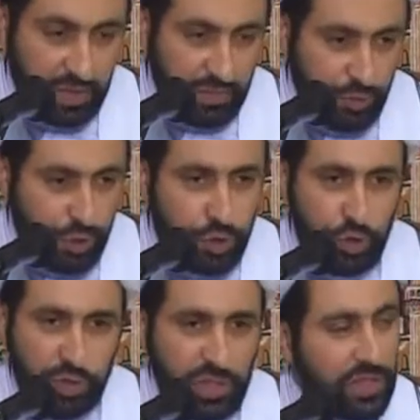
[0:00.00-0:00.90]
For
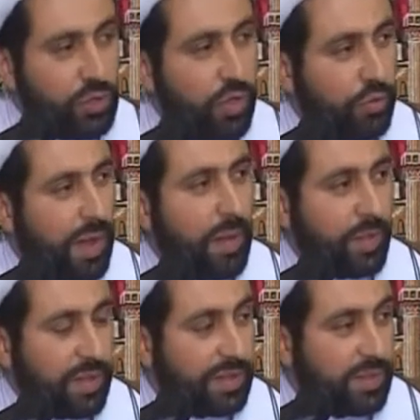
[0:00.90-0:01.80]
sure this is going to
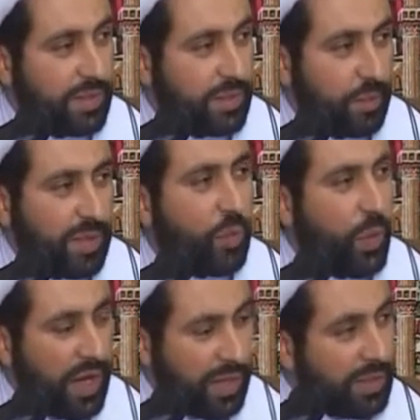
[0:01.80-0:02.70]
happen, but
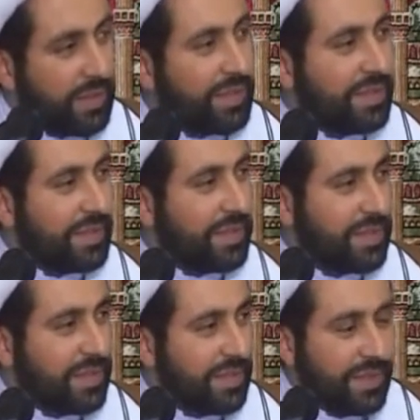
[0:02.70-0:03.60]
when,
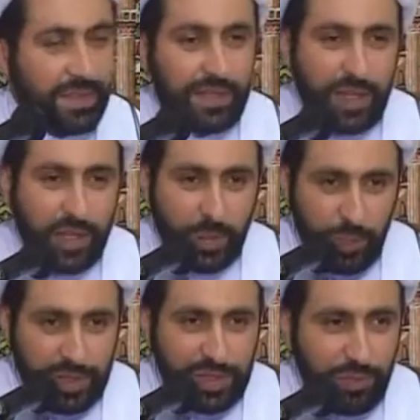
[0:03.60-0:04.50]
it
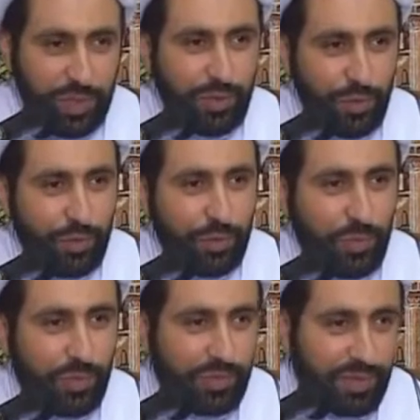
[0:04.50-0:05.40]
depends on what we do.
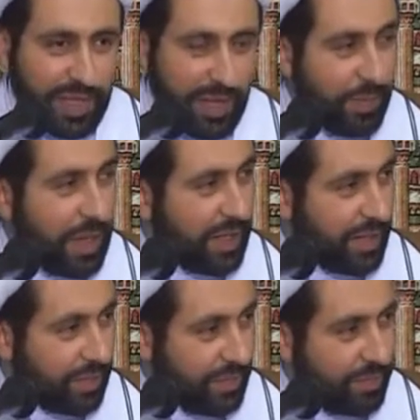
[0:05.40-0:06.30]
We can make
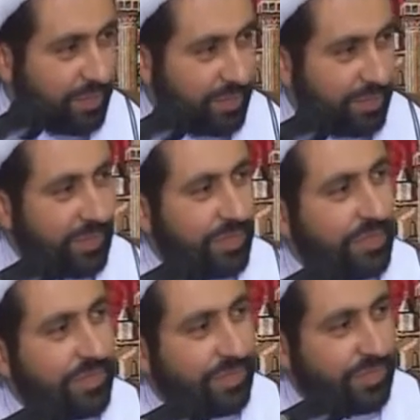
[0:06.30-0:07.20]
it
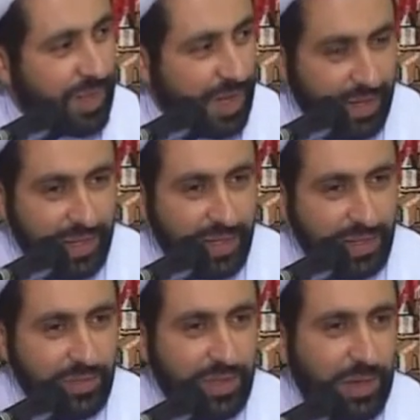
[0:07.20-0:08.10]

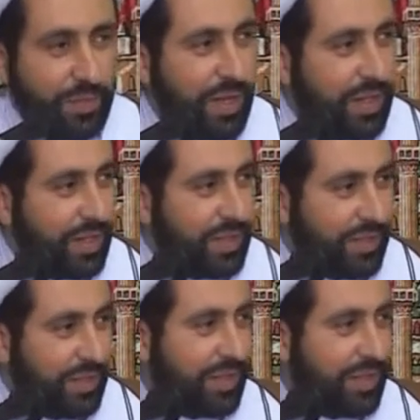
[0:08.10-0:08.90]
earlier, we can make it